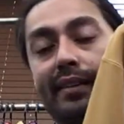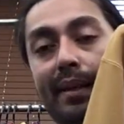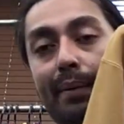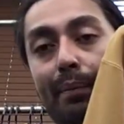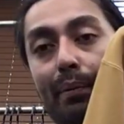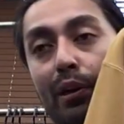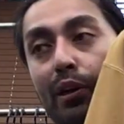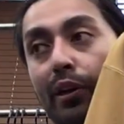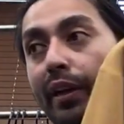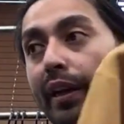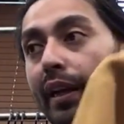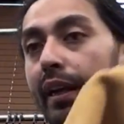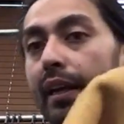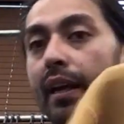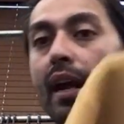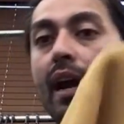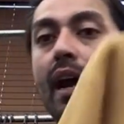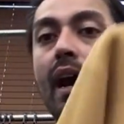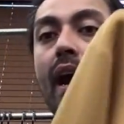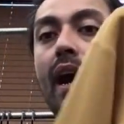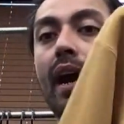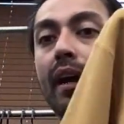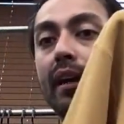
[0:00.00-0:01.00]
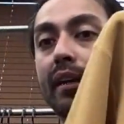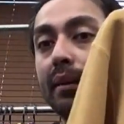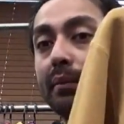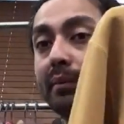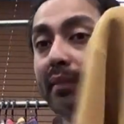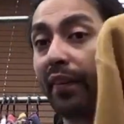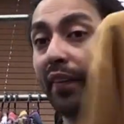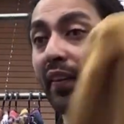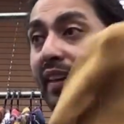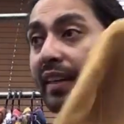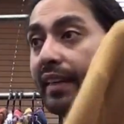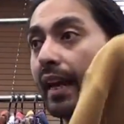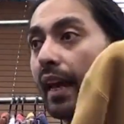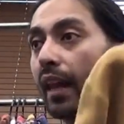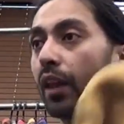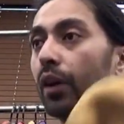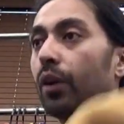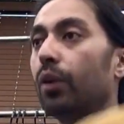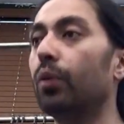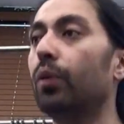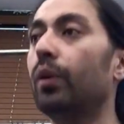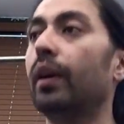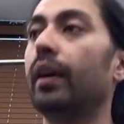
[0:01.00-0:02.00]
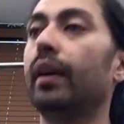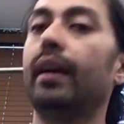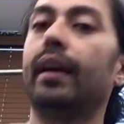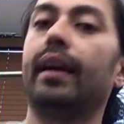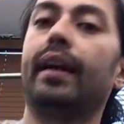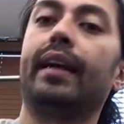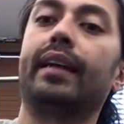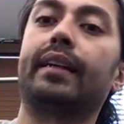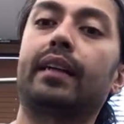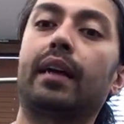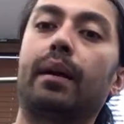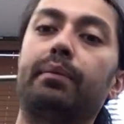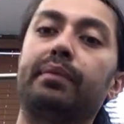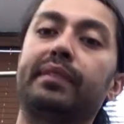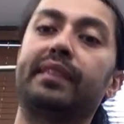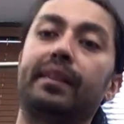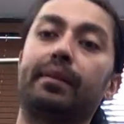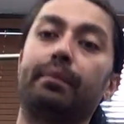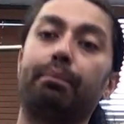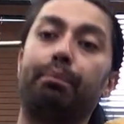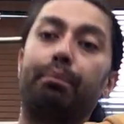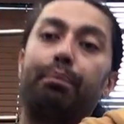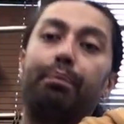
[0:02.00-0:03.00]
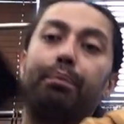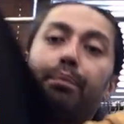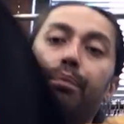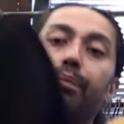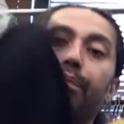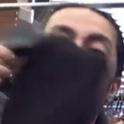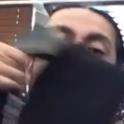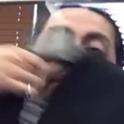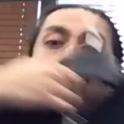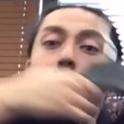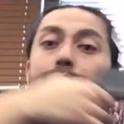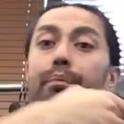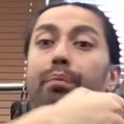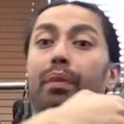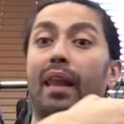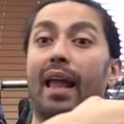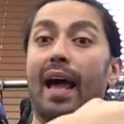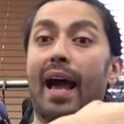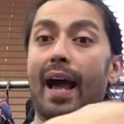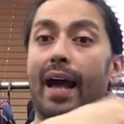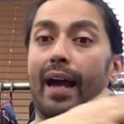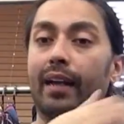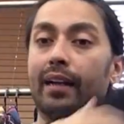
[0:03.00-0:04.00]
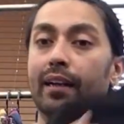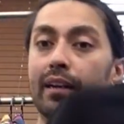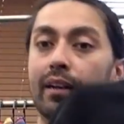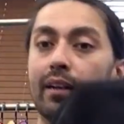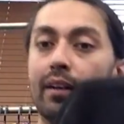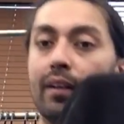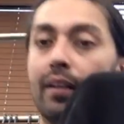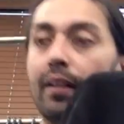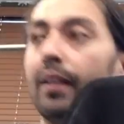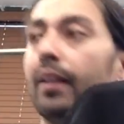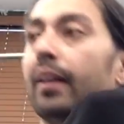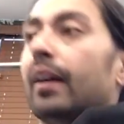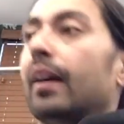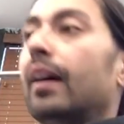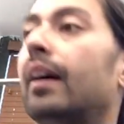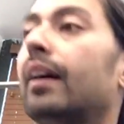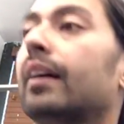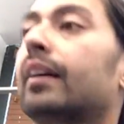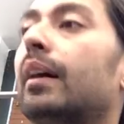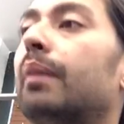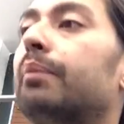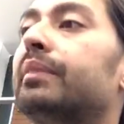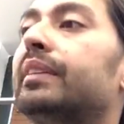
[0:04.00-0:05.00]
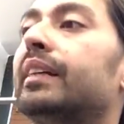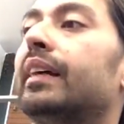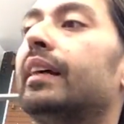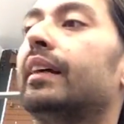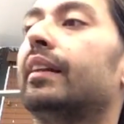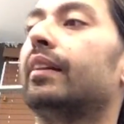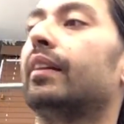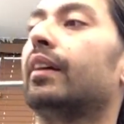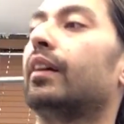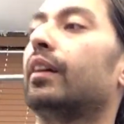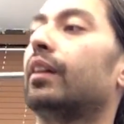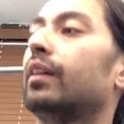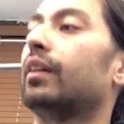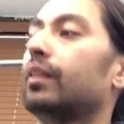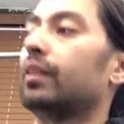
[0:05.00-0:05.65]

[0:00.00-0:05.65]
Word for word: zip hoodie, uh, it comes in the yellow, it comes in black, it comes in